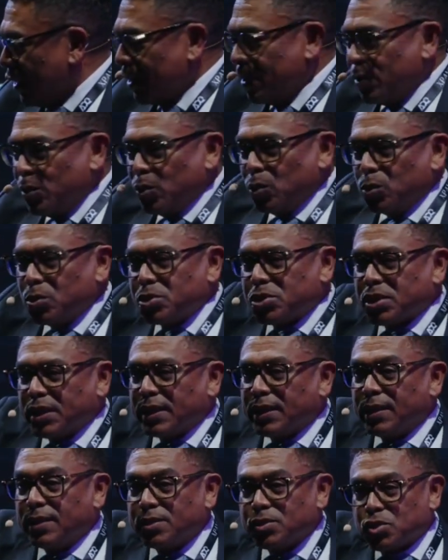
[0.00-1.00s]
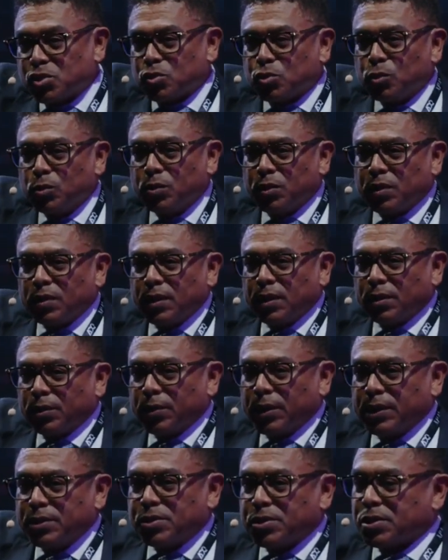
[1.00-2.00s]
using his two
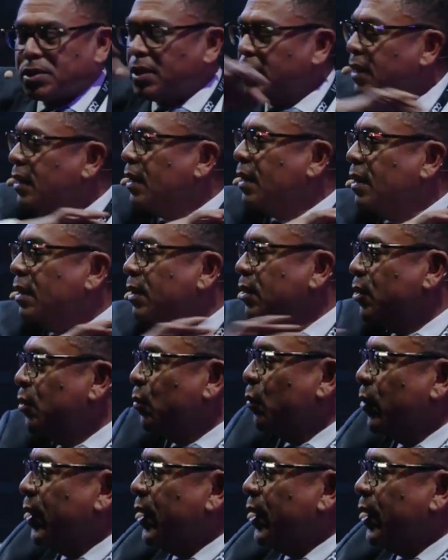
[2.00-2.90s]
theories, we